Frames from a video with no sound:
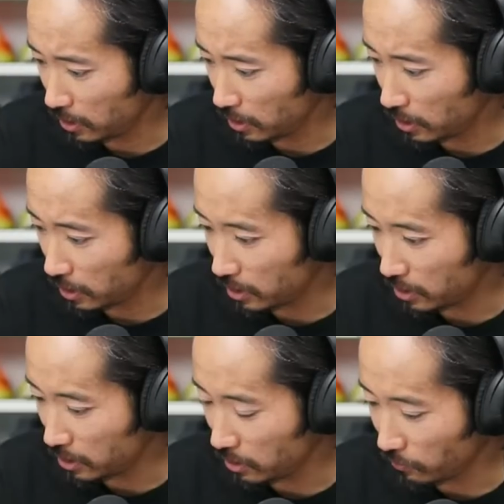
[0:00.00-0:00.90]
uh,
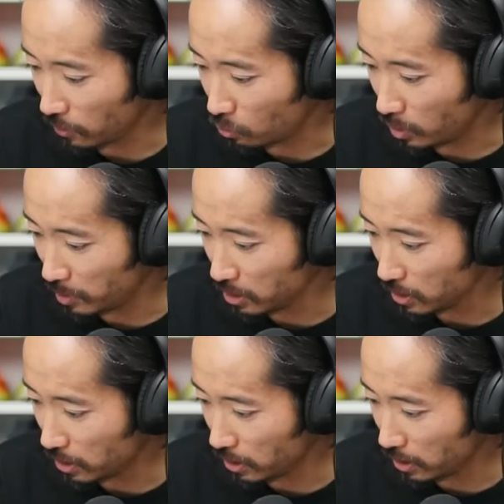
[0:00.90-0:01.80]
in the heel for
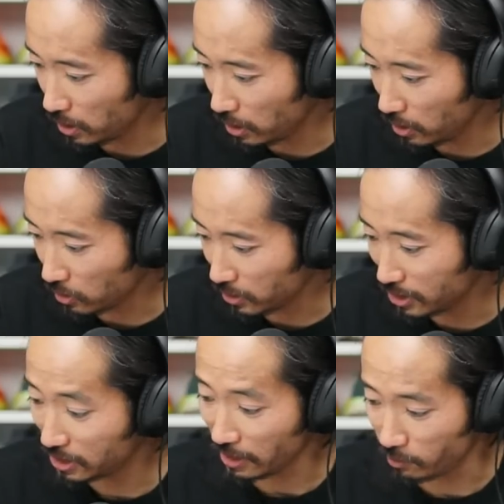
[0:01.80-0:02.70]
women and
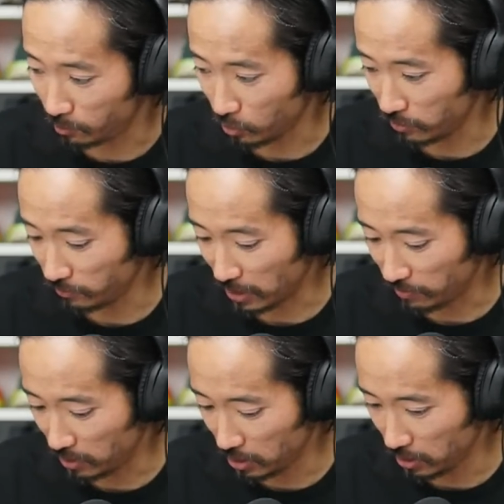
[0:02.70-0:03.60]

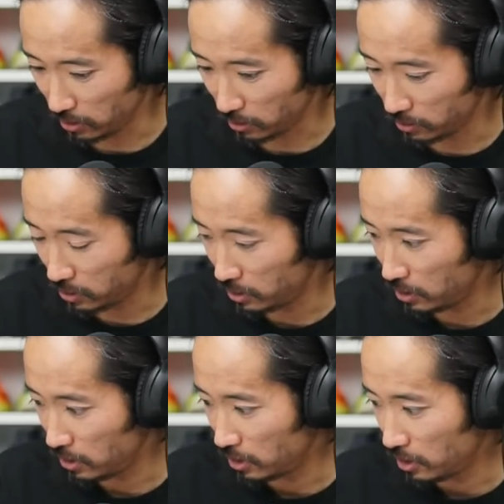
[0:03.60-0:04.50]
37.5 in the heel
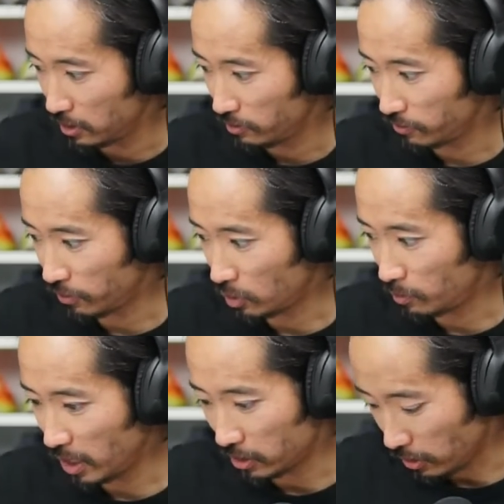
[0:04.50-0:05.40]
for
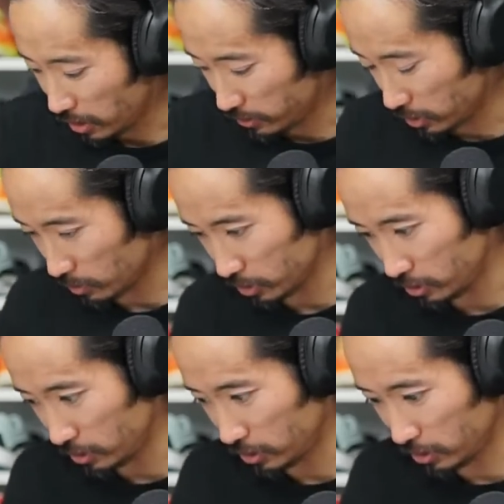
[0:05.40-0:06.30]
men. Oh, I didn't tell you which shoe